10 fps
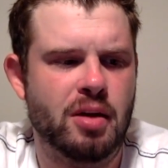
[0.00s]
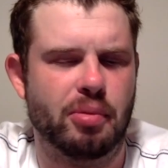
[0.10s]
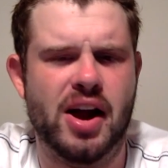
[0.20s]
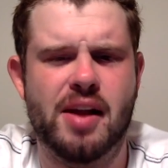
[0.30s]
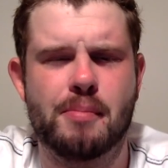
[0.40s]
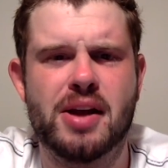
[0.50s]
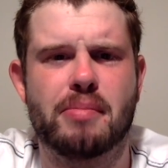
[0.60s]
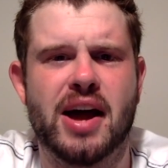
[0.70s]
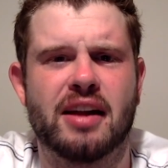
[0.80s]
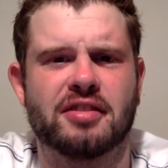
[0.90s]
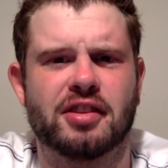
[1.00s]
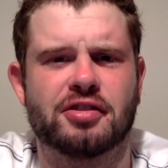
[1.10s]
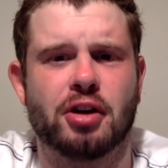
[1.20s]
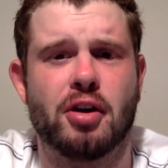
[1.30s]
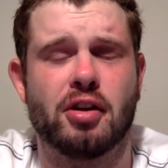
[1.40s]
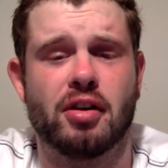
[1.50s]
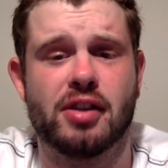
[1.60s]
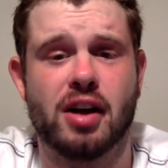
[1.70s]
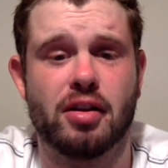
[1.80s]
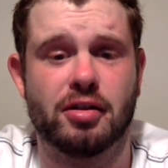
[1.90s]
Brandon Mebane is the starter on
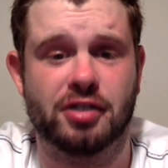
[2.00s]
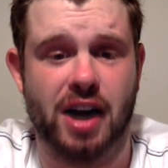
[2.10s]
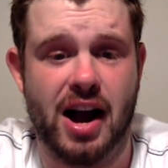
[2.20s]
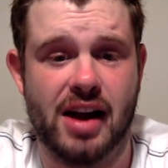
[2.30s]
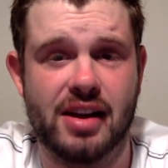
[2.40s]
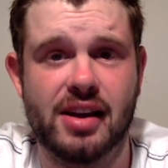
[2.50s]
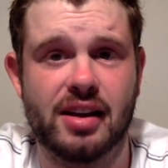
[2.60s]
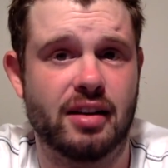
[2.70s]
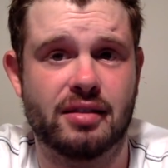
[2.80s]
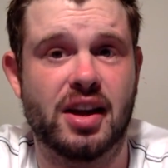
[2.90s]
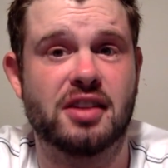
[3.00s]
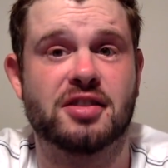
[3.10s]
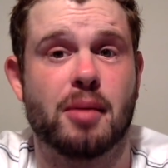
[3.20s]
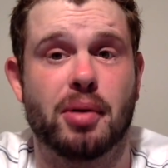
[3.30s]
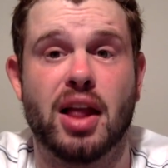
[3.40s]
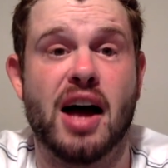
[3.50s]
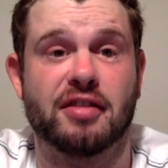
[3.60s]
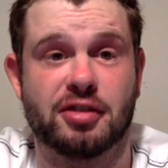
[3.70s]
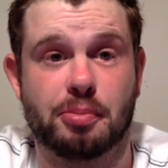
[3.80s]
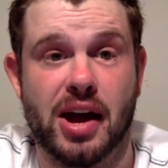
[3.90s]
the other side. He eats up a lot
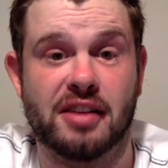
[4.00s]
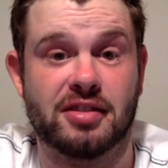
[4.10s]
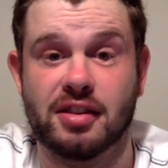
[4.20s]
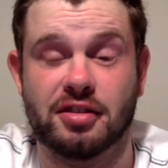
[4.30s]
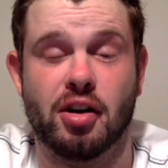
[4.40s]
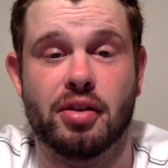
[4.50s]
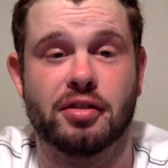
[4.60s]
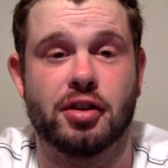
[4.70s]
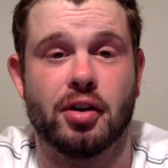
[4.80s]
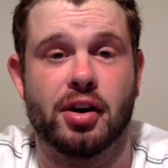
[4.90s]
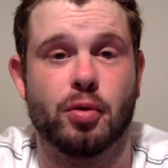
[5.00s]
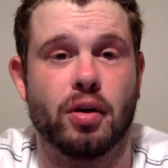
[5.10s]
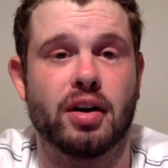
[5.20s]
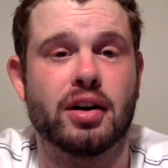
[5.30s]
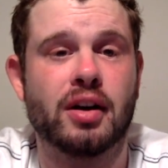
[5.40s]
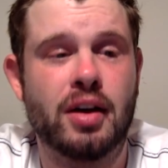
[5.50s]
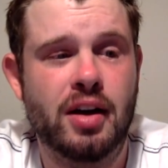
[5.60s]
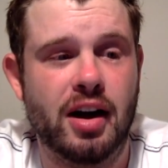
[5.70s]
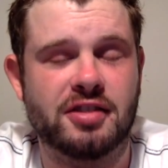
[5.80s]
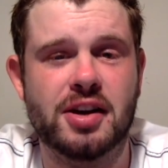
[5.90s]
of space and does all the dirty work.
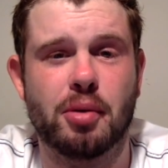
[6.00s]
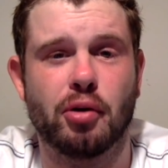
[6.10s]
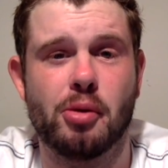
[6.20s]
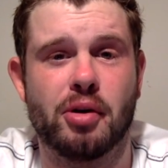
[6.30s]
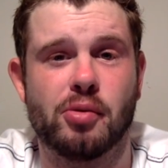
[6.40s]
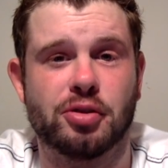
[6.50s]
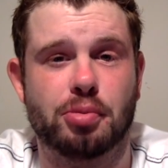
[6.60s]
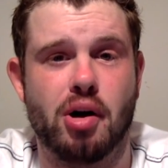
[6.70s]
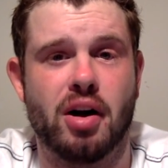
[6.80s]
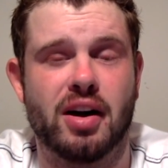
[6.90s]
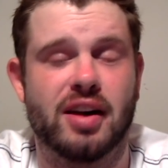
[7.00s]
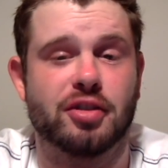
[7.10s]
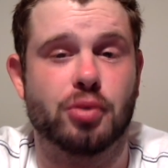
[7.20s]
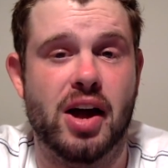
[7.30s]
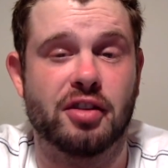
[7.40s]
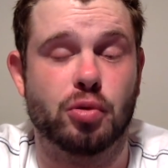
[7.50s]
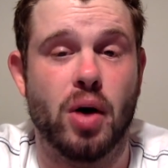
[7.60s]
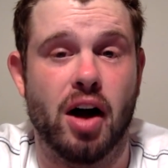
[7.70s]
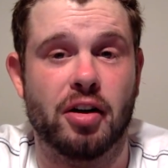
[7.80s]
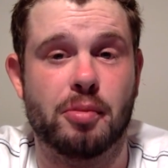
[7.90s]
Atiba Rubin was brought in as, as
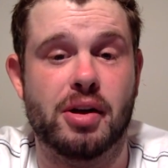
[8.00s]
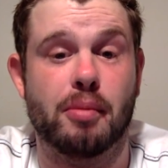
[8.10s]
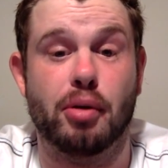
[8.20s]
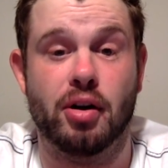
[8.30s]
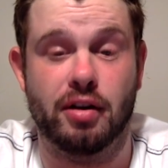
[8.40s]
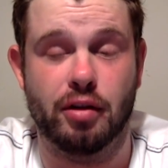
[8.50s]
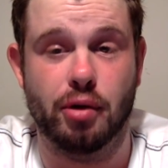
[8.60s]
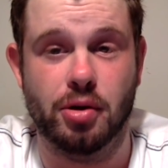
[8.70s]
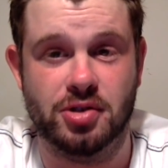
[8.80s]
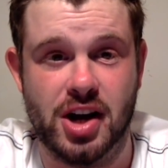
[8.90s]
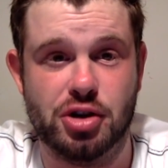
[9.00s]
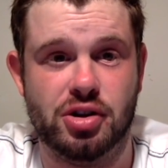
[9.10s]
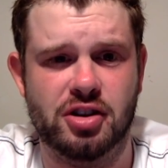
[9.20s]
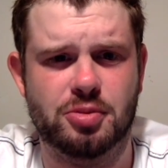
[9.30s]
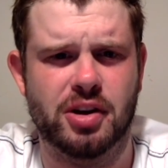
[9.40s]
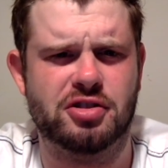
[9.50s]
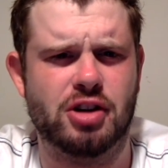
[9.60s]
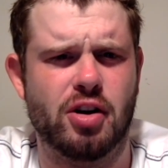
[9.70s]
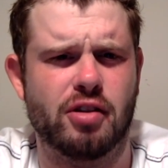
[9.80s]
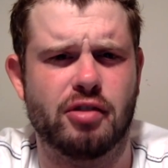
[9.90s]
well to be a part of the rotation. He's been a
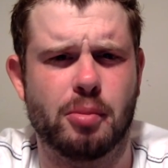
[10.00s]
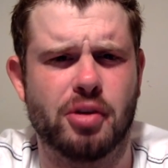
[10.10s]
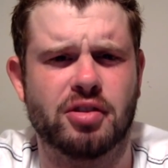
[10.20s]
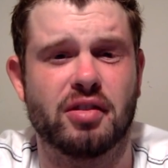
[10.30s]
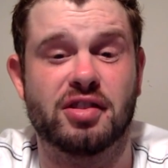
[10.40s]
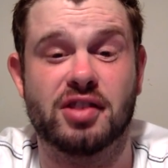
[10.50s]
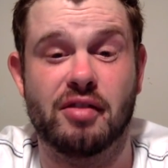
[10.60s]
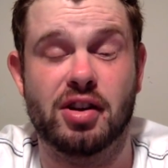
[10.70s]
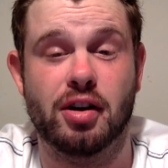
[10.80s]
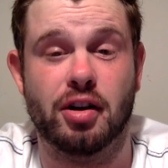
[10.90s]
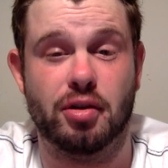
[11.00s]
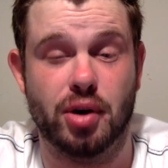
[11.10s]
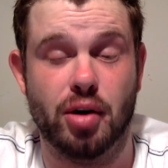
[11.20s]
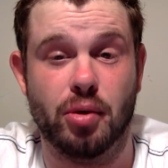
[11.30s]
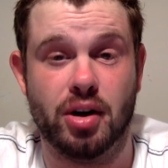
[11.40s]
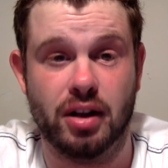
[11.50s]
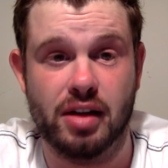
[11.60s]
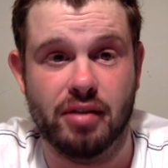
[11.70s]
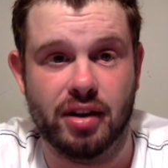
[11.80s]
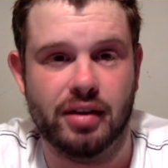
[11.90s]
starter for most of his seven-year career with
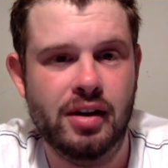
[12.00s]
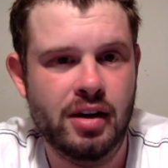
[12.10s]
Cleveland.